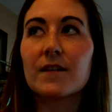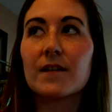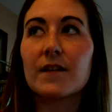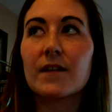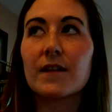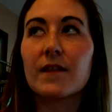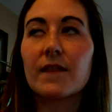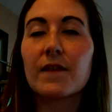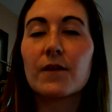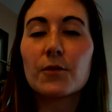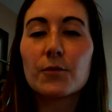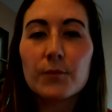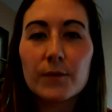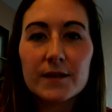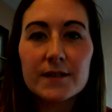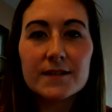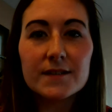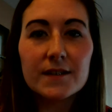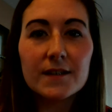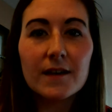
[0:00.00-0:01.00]
the
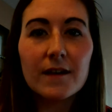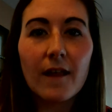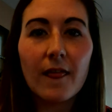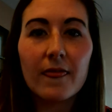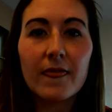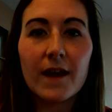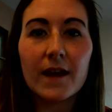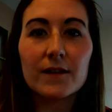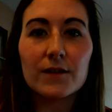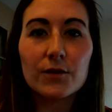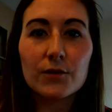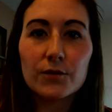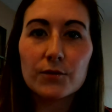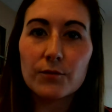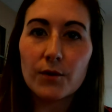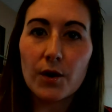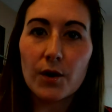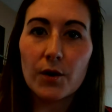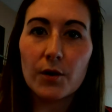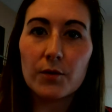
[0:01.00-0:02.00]
reason that
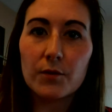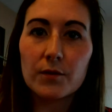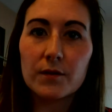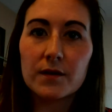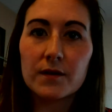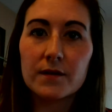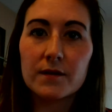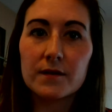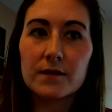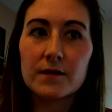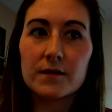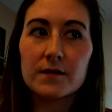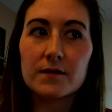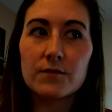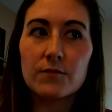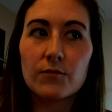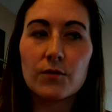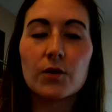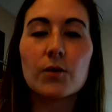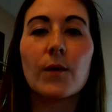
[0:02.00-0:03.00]
LuLaRoe
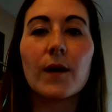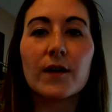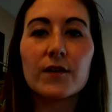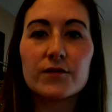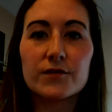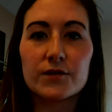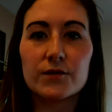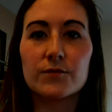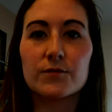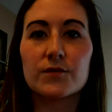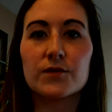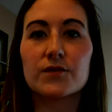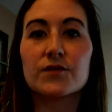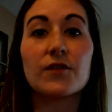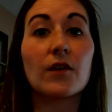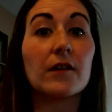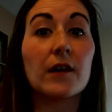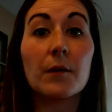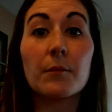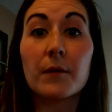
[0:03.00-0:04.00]
requires you to
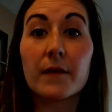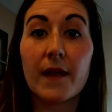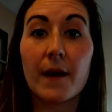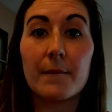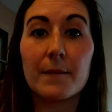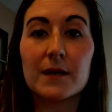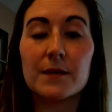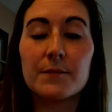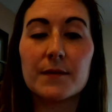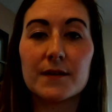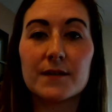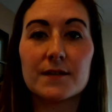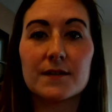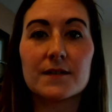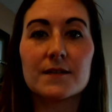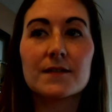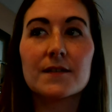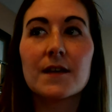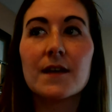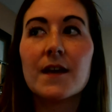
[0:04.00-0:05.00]
start up with that many
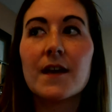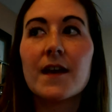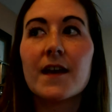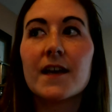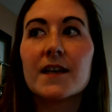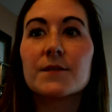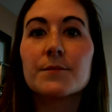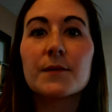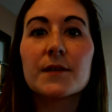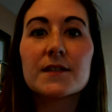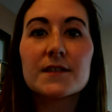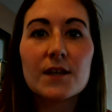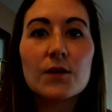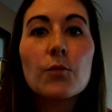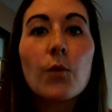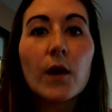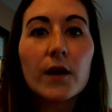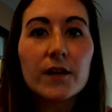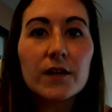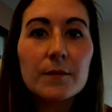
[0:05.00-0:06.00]
pieces is because they
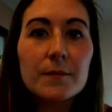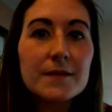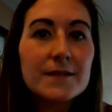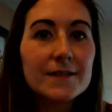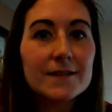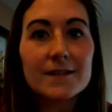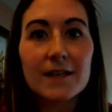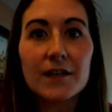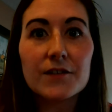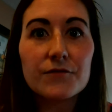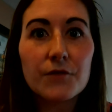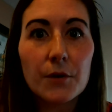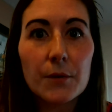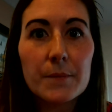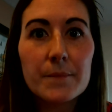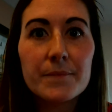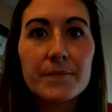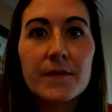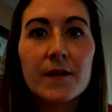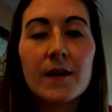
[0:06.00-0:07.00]
want you to be successful.
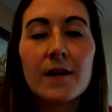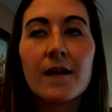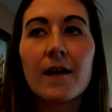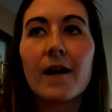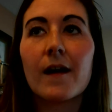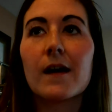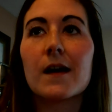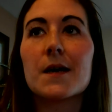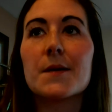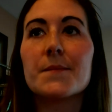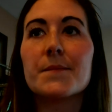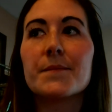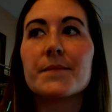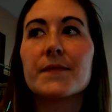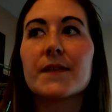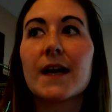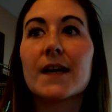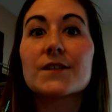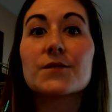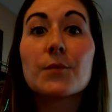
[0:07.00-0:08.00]

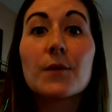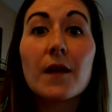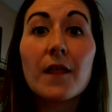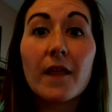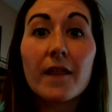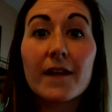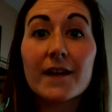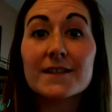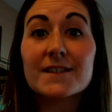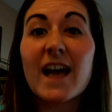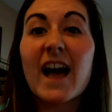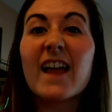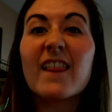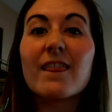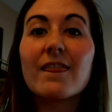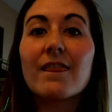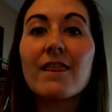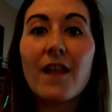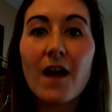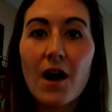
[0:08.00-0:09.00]
That's one of the things I
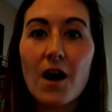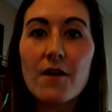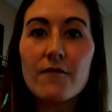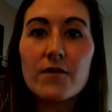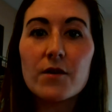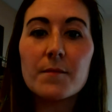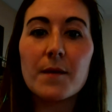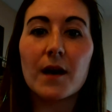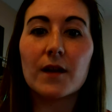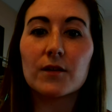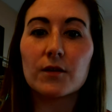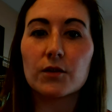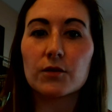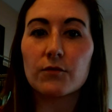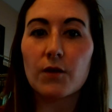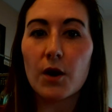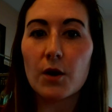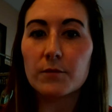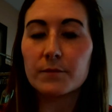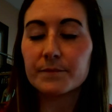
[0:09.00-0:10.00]
love about
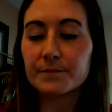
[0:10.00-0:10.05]
LuLaRoe,